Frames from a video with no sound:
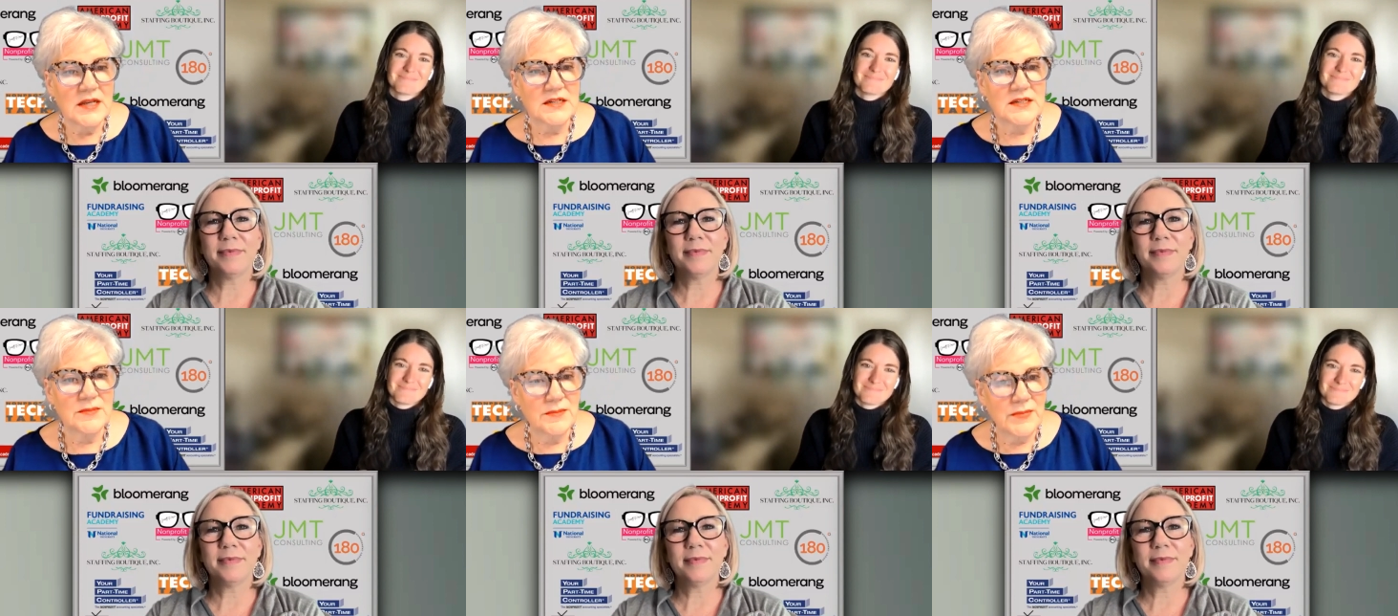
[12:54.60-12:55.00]

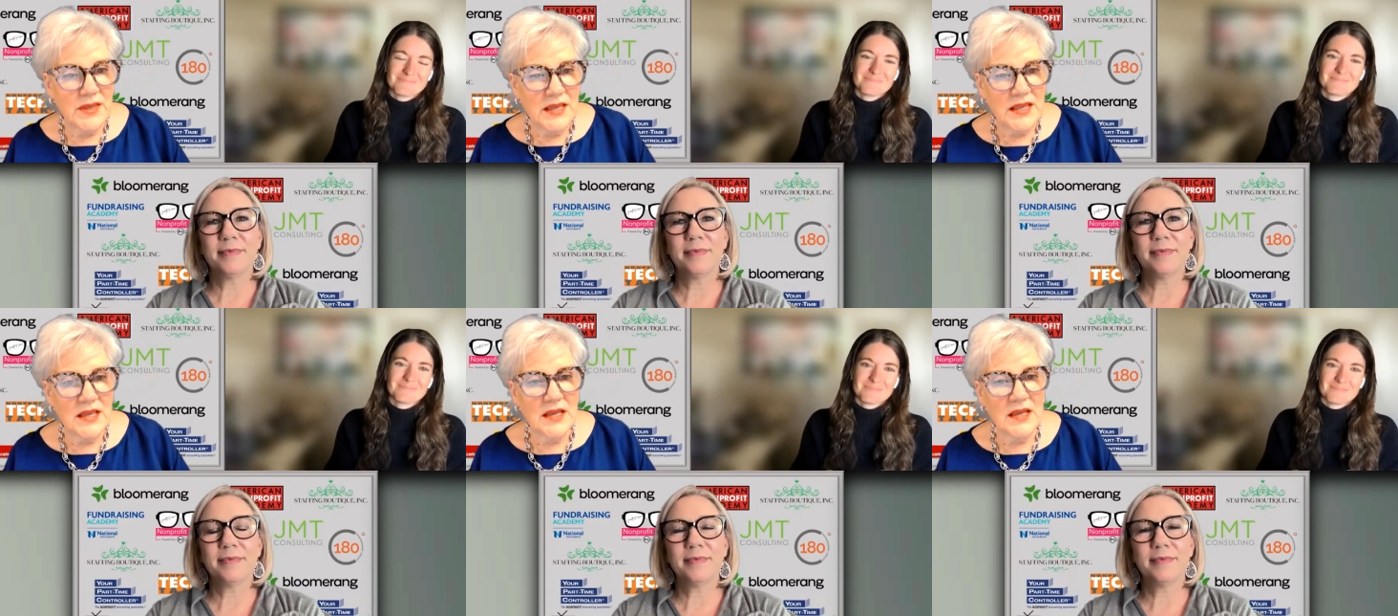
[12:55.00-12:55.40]
Speaker 1: to
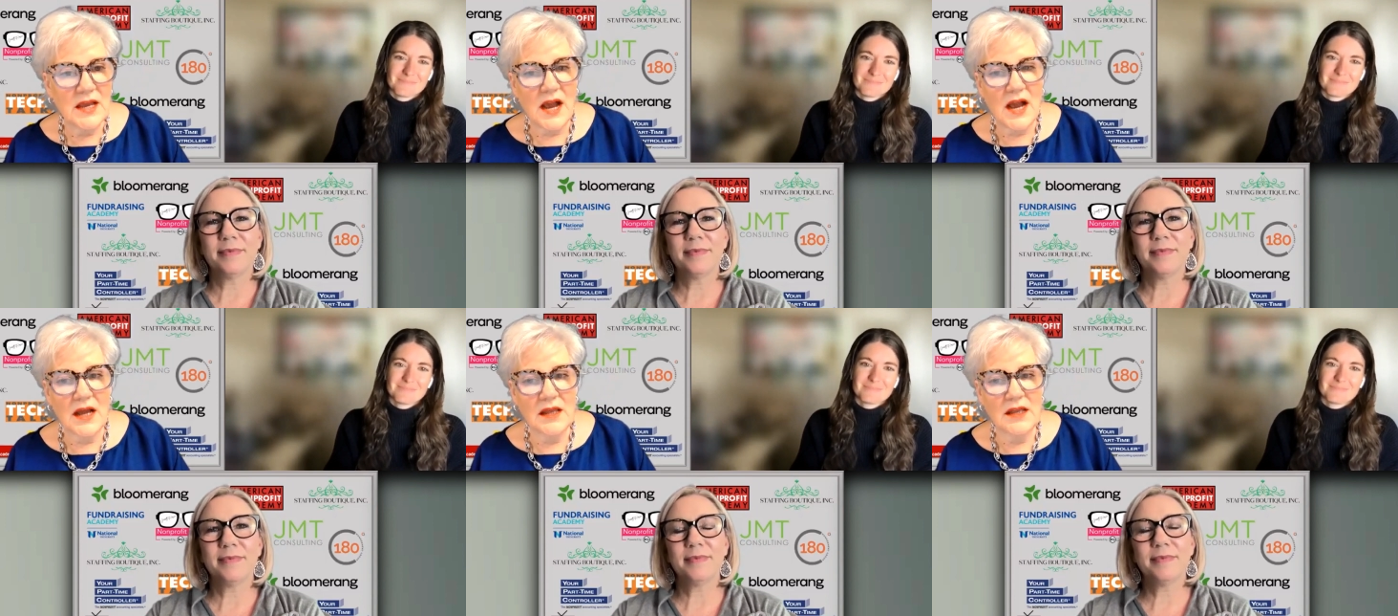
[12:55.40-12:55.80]
me,
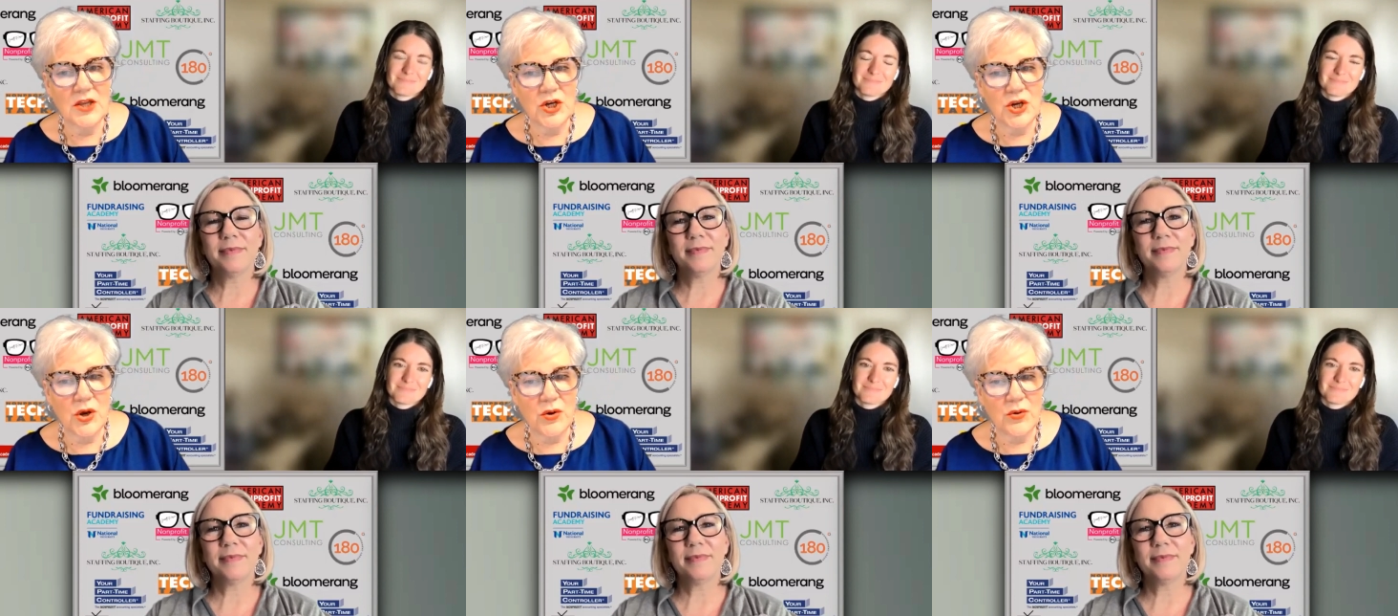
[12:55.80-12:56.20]
you
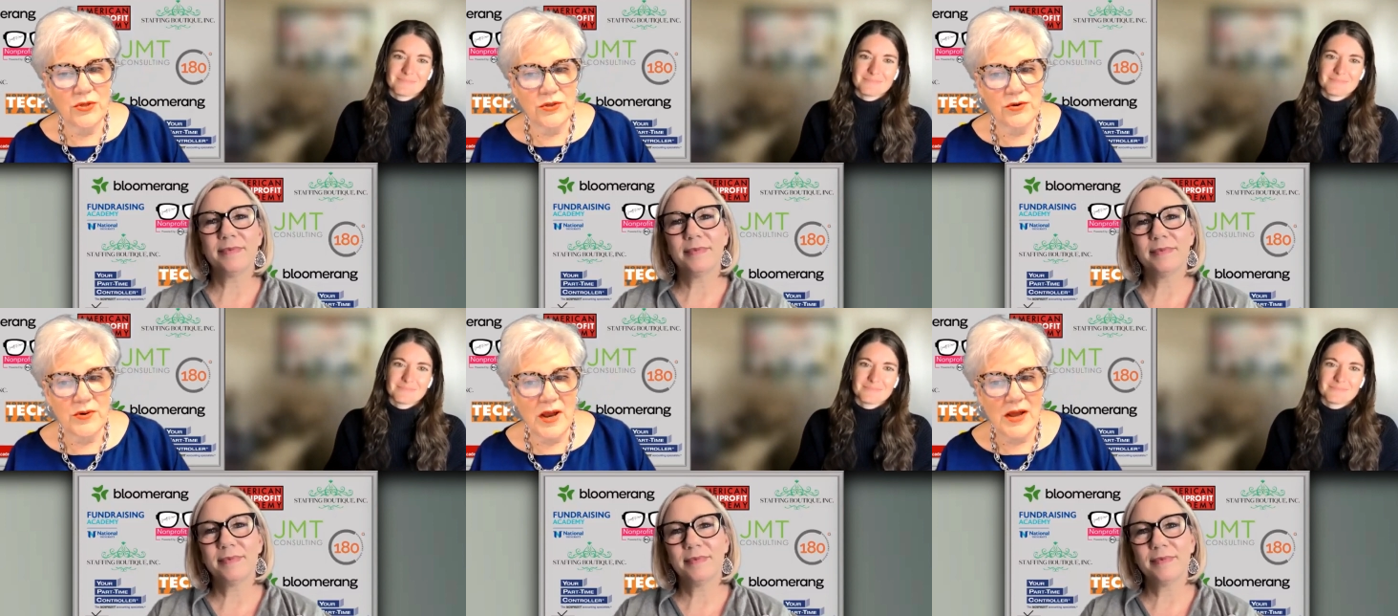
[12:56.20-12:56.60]
know,
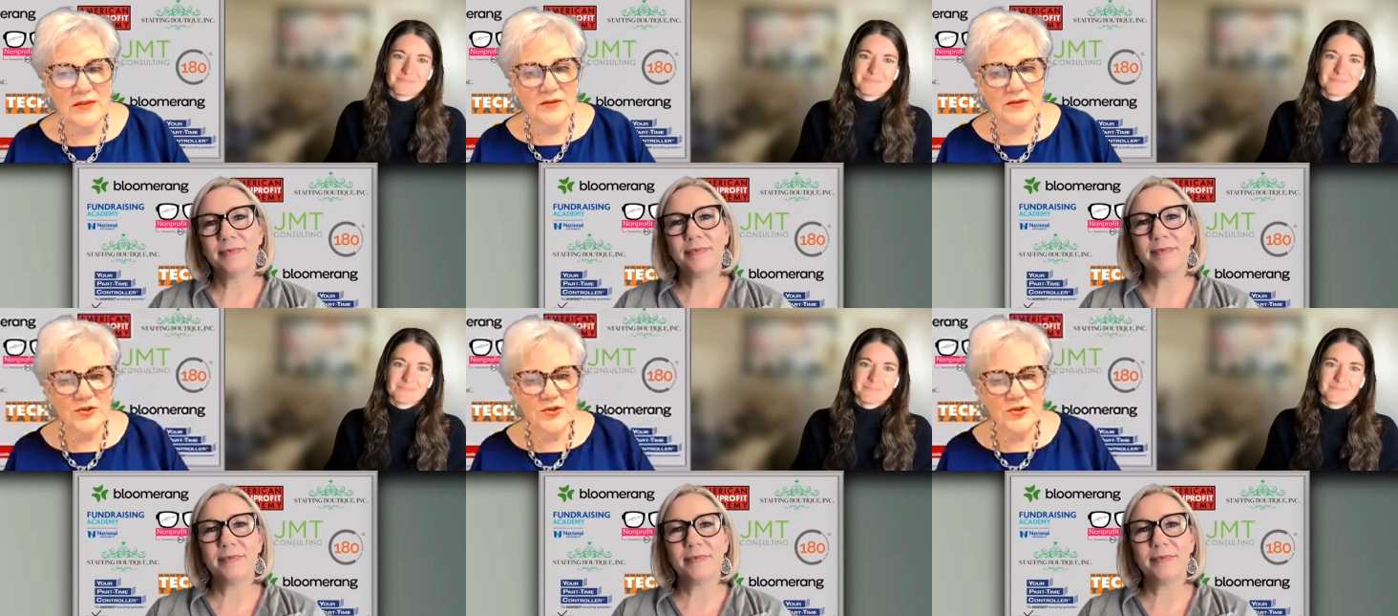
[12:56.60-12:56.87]
throughout the